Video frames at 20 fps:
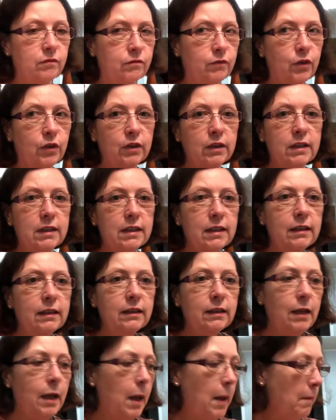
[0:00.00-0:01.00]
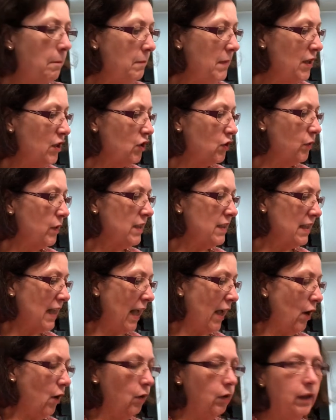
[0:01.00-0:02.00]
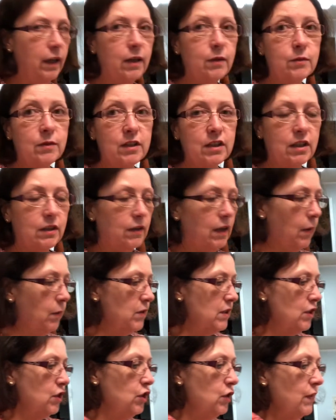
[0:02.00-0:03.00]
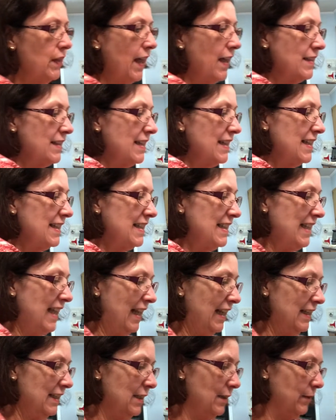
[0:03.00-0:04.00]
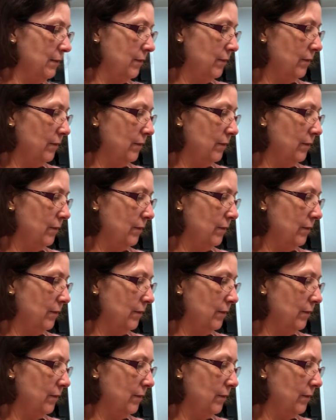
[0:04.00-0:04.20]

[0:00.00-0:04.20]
Verlinden Mystery Sow, and it was in 2006,